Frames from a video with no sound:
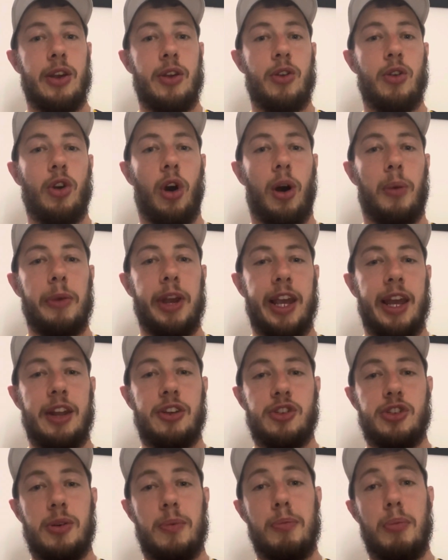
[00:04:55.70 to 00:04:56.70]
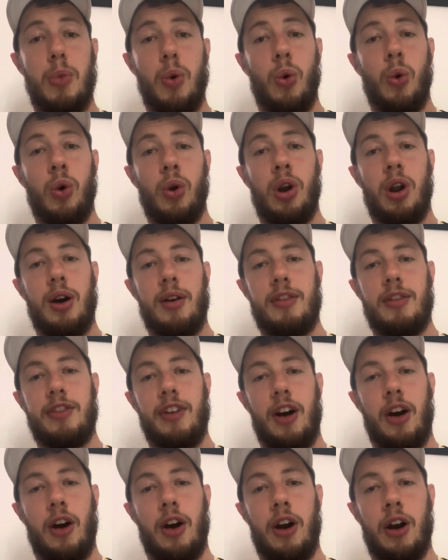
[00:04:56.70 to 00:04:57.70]
coming into more of
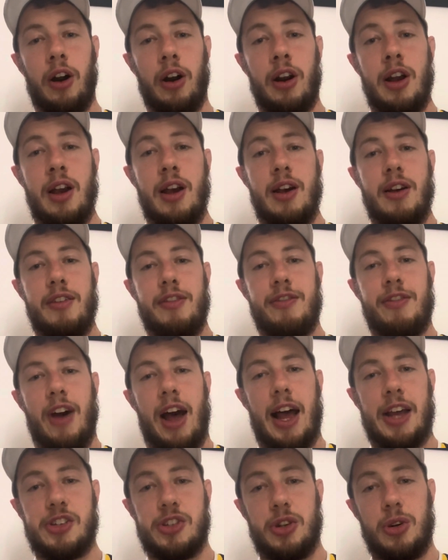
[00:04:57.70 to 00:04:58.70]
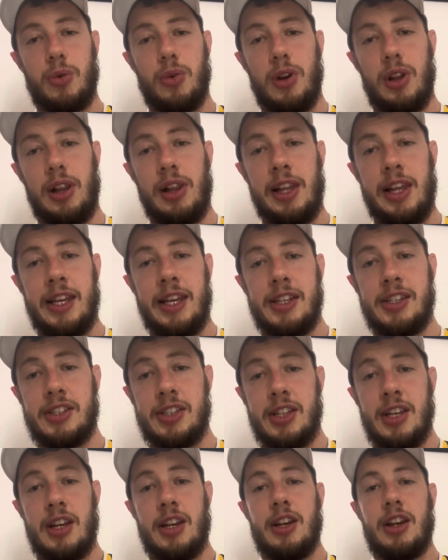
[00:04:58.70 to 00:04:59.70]
our faster release
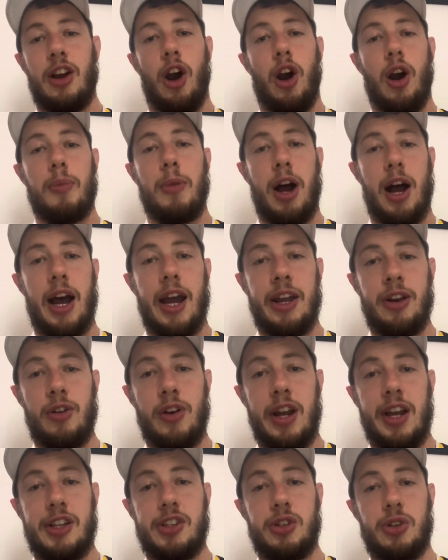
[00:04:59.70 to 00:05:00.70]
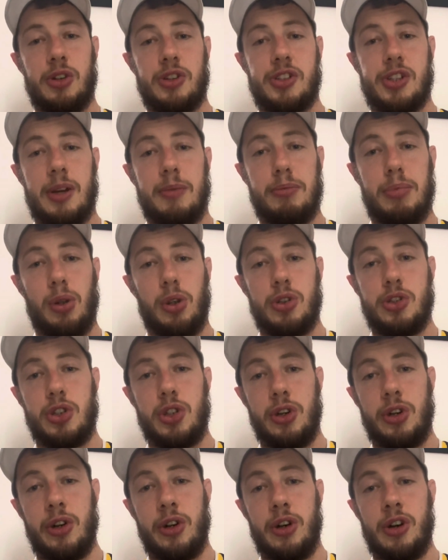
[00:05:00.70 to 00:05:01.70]
carbohydrates, your simple
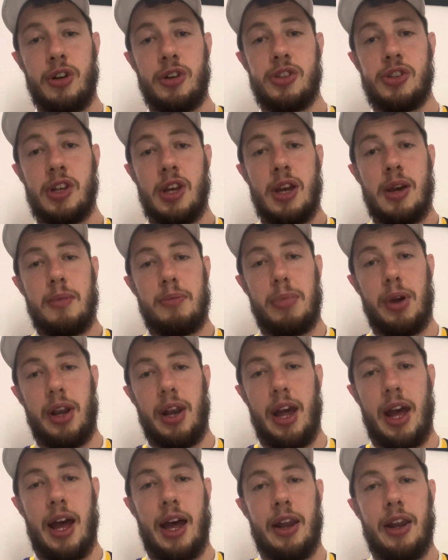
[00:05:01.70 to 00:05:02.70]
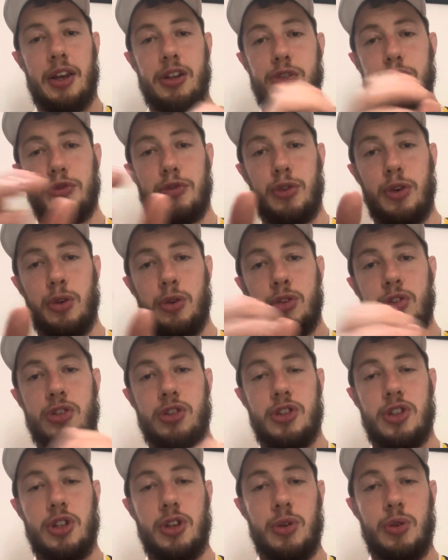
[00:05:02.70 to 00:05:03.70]
sugars, bananas, fruits,
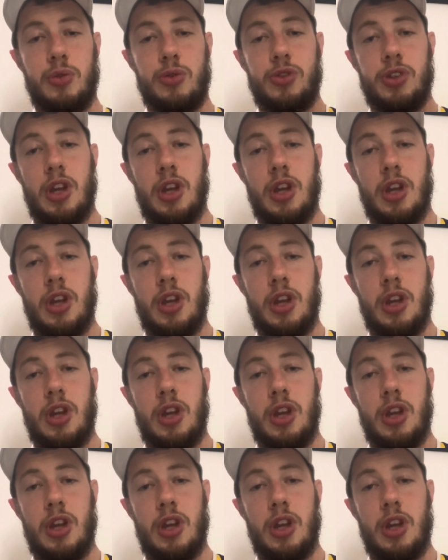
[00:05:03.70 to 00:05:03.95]
chews,